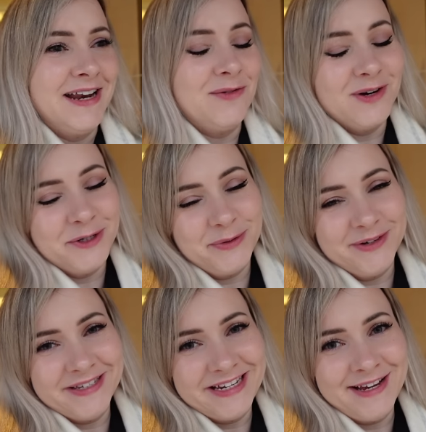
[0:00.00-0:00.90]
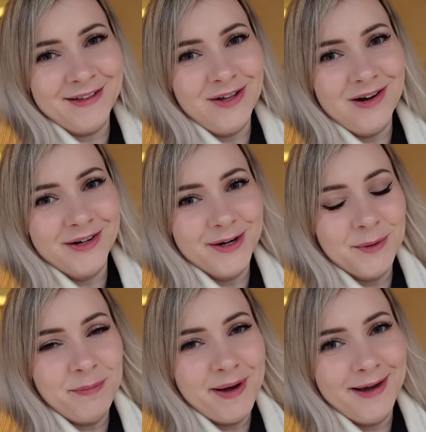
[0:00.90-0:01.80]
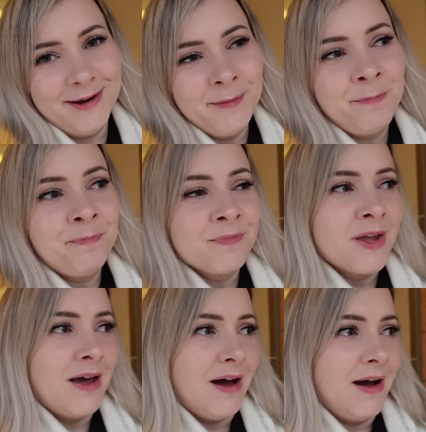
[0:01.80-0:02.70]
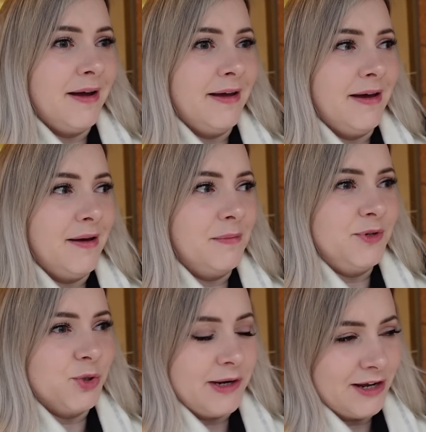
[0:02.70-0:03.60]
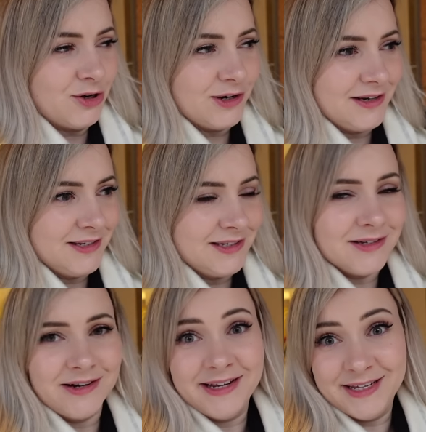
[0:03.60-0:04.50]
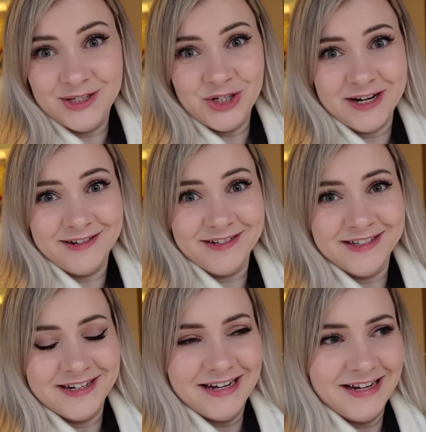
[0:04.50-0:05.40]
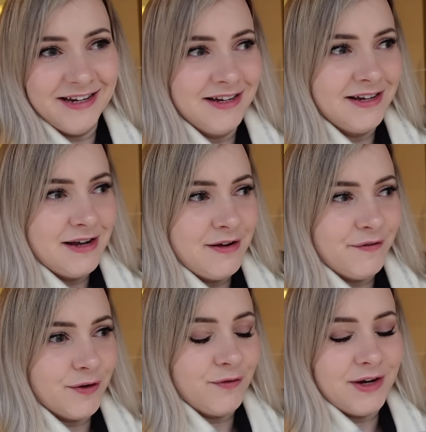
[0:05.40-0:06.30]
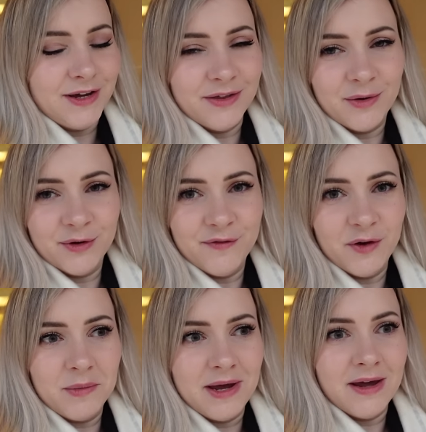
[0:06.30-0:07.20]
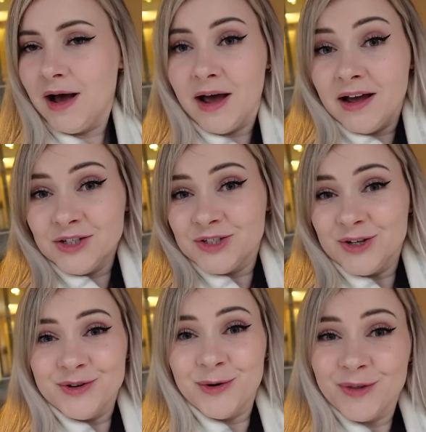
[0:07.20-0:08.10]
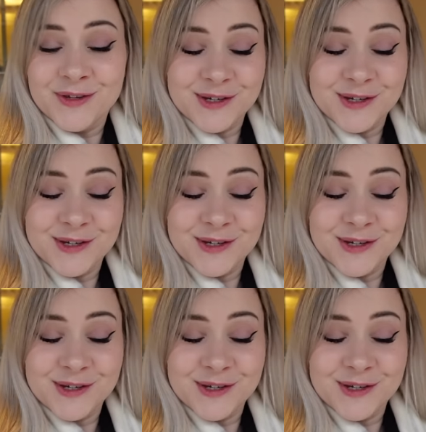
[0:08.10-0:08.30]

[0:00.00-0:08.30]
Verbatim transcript: I wish we were staying longer, but I am joining Chris on his channel today for a video that we're filming. I actually don't know what the